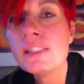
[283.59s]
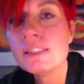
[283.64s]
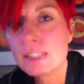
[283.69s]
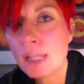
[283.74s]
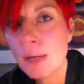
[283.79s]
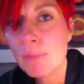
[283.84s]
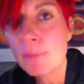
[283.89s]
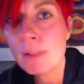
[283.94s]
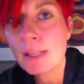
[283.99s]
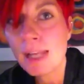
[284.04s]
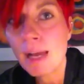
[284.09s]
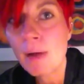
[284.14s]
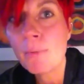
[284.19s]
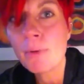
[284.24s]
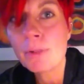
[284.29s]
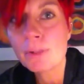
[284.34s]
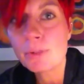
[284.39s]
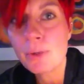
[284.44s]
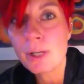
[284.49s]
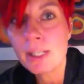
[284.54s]
Tell me now,
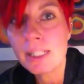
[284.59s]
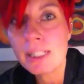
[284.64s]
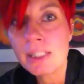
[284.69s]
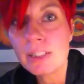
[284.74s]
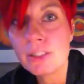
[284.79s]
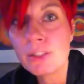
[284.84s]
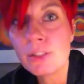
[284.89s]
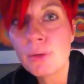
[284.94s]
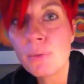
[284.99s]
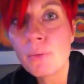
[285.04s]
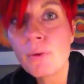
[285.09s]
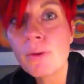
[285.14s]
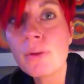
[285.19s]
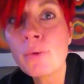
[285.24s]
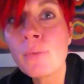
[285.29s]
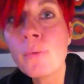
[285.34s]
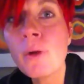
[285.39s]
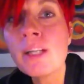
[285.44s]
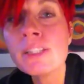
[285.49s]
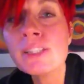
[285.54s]
what do I need to do? Well, the
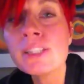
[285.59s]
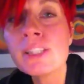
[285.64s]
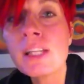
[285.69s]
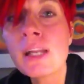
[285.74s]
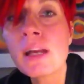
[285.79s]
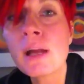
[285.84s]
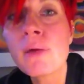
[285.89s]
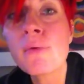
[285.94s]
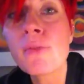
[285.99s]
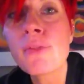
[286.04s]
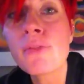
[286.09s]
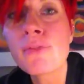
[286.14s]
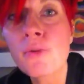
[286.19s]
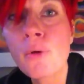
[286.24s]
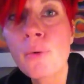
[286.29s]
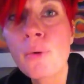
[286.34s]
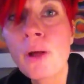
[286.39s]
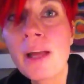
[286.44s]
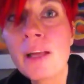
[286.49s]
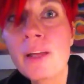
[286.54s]
question that I would
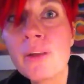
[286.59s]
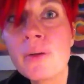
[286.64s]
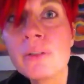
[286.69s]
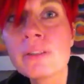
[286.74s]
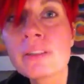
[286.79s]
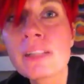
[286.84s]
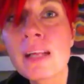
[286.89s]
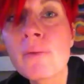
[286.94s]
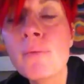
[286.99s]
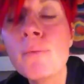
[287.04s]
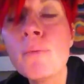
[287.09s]
throw at you is like,